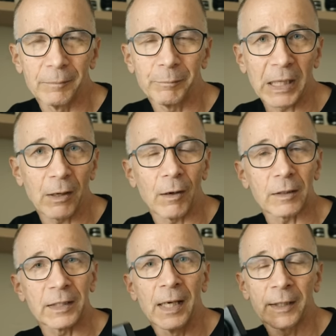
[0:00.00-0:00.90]

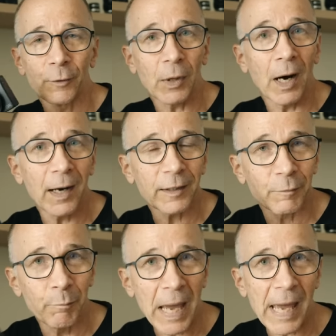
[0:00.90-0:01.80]
because you can't
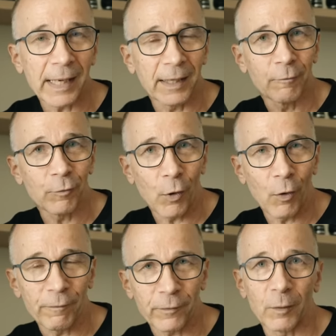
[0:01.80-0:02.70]
make
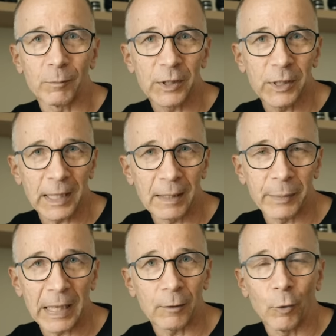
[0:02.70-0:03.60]
RAW from
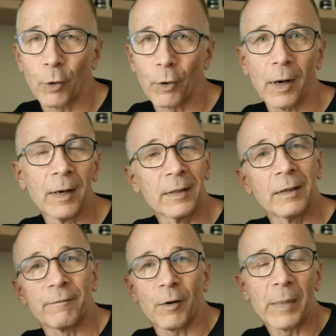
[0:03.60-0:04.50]
JPEG or
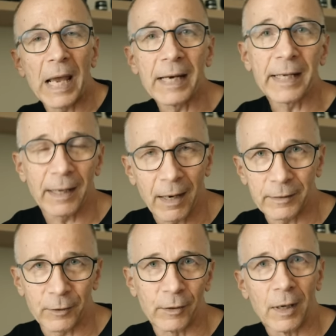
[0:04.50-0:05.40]
from any
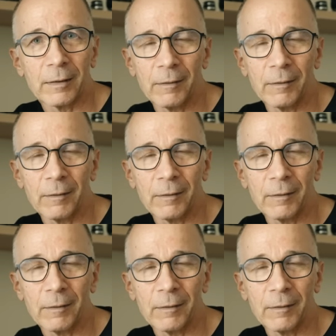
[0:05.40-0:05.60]
other